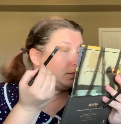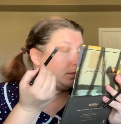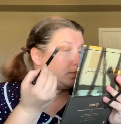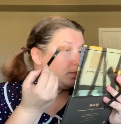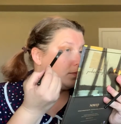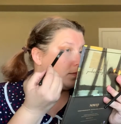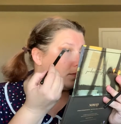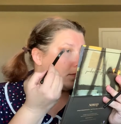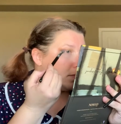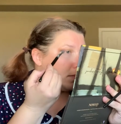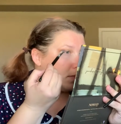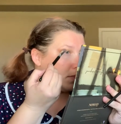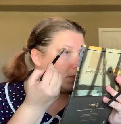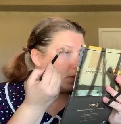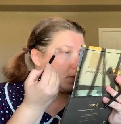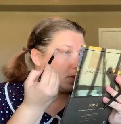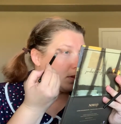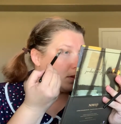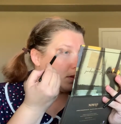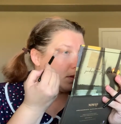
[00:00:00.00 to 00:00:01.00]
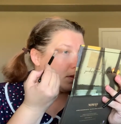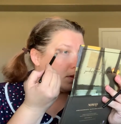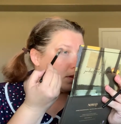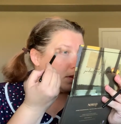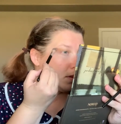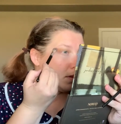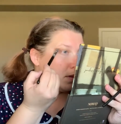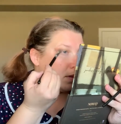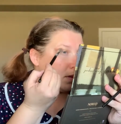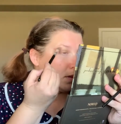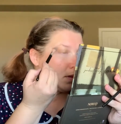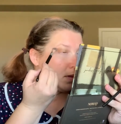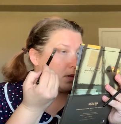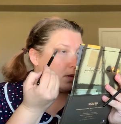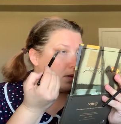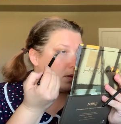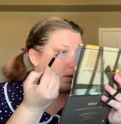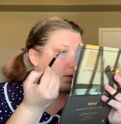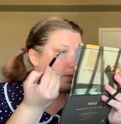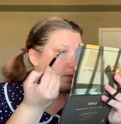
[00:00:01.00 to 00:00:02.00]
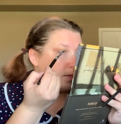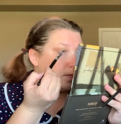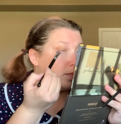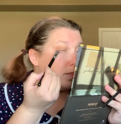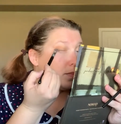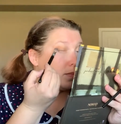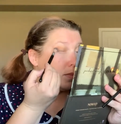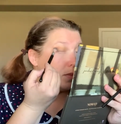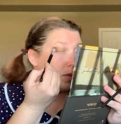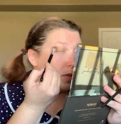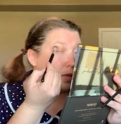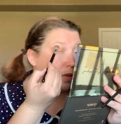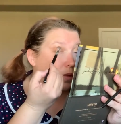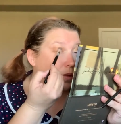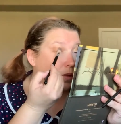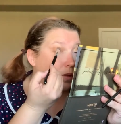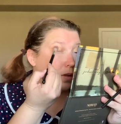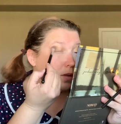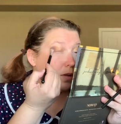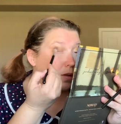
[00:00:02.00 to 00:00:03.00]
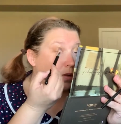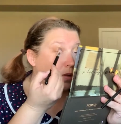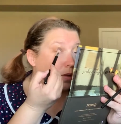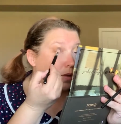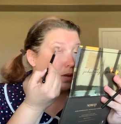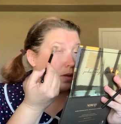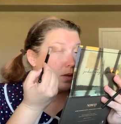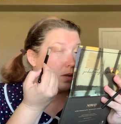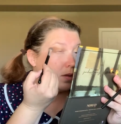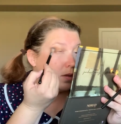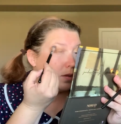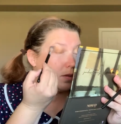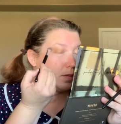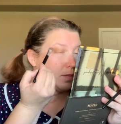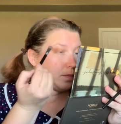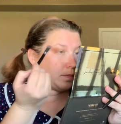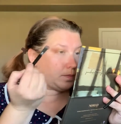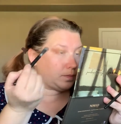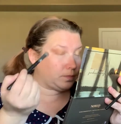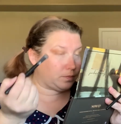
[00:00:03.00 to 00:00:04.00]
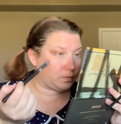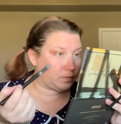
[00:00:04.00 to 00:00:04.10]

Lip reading: No one is speaking in this clip.